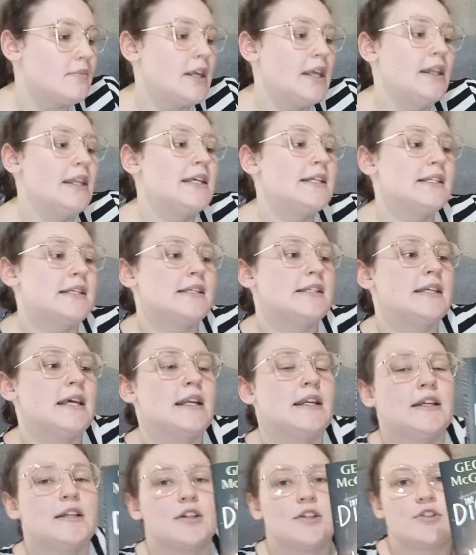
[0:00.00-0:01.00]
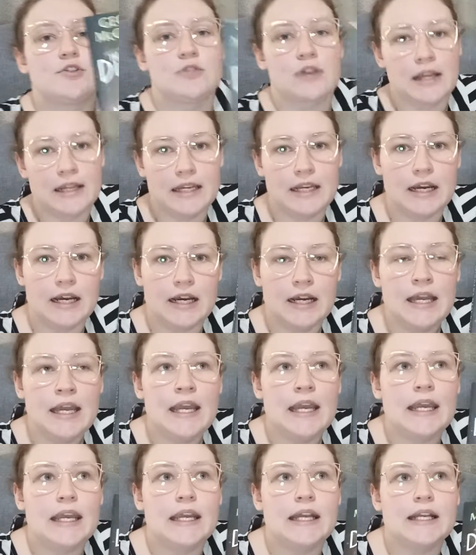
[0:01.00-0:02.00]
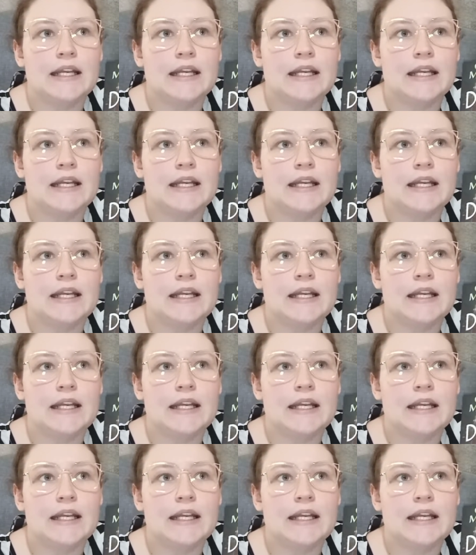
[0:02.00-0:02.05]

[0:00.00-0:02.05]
This is set in Australia. It